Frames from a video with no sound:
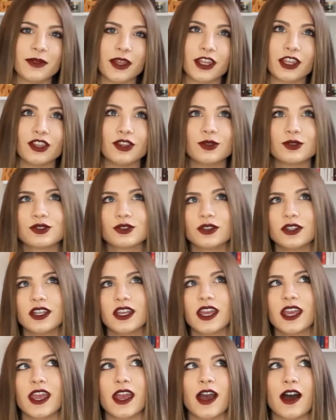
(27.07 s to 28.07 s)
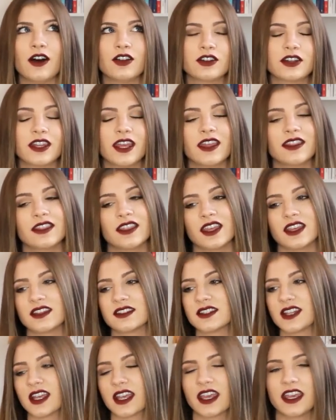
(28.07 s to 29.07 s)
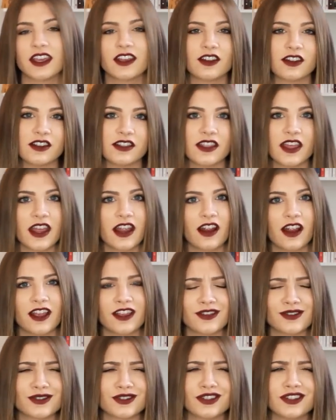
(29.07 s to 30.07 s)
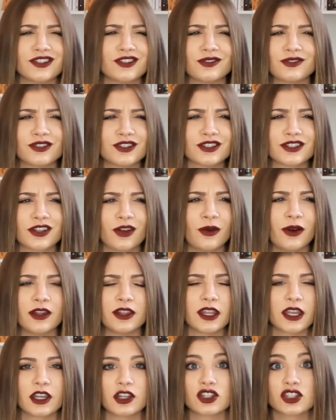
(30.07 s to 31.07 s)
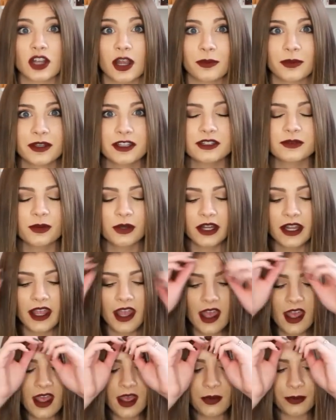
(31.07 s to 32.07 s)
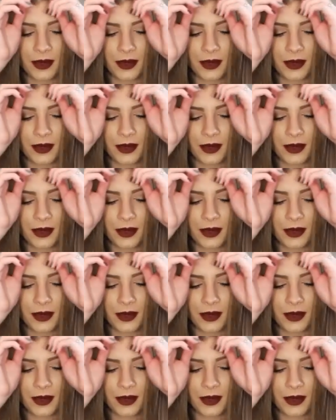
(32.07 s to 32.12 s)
Like usually I'll get things like here and there. I usually don't just go on like a shopping spree.